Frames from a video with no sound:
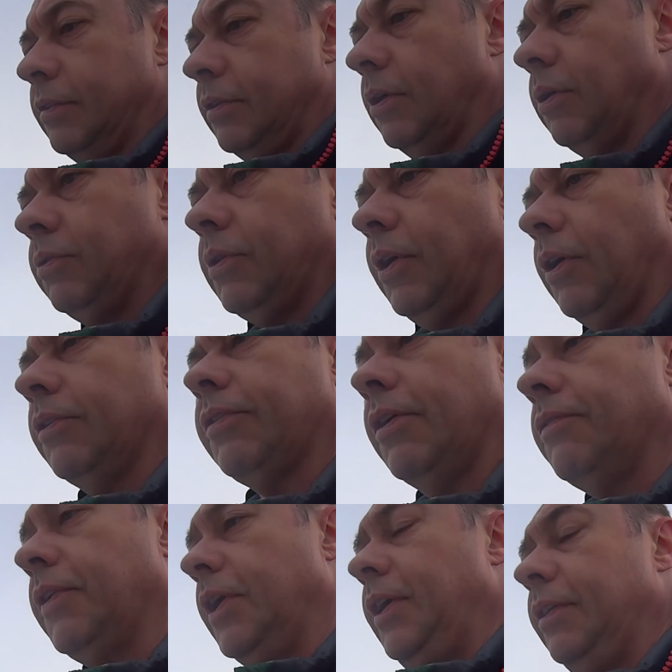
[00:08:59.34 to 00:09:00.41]
it's cold. I was
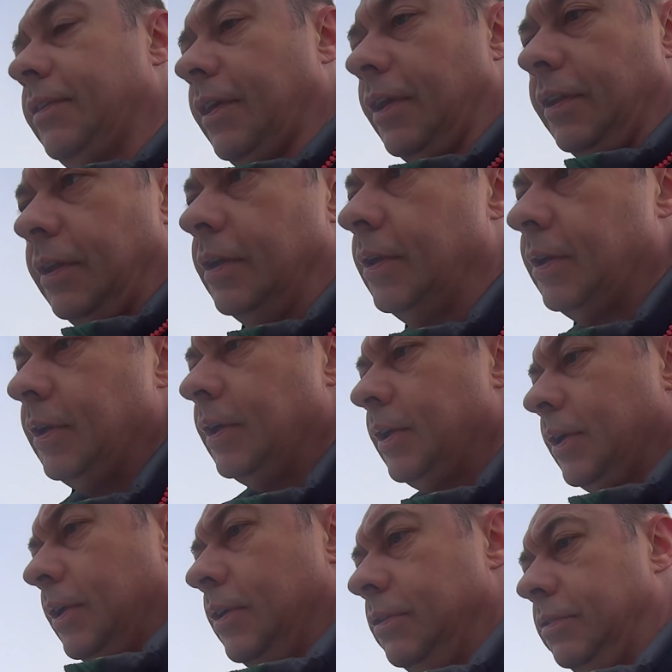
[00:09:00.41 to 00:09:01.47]
overheating,
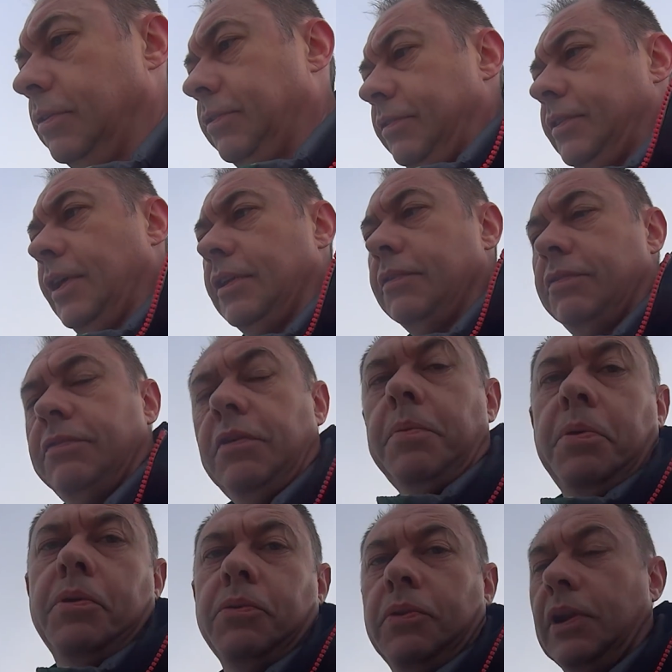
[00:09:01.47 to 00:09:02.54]
so instead of
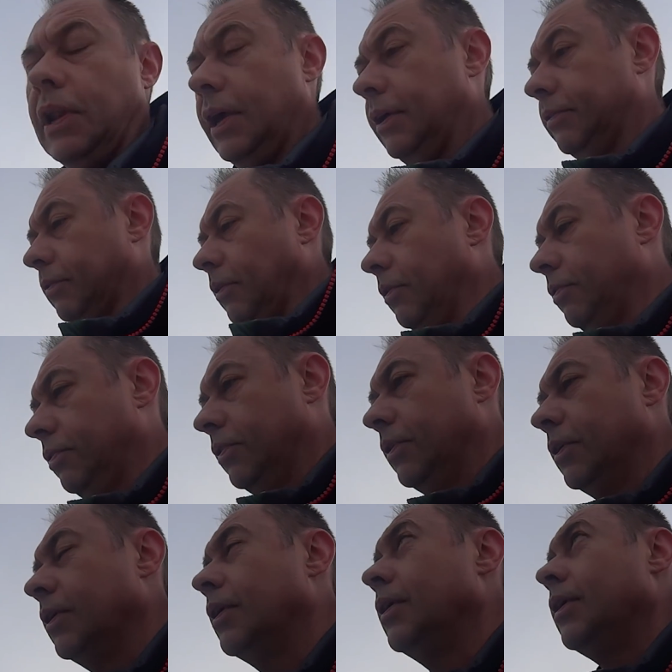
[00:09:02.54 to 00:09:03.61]
stripping all the layers off,
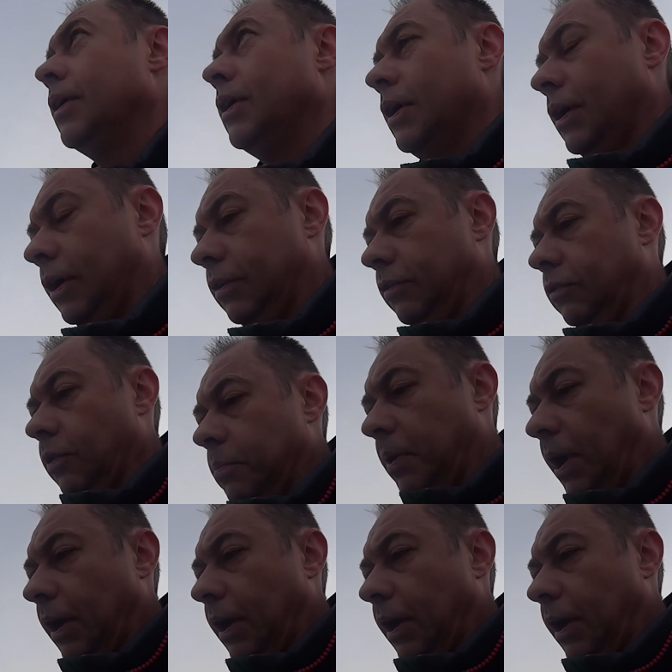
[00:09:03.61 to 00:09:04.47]
I just took my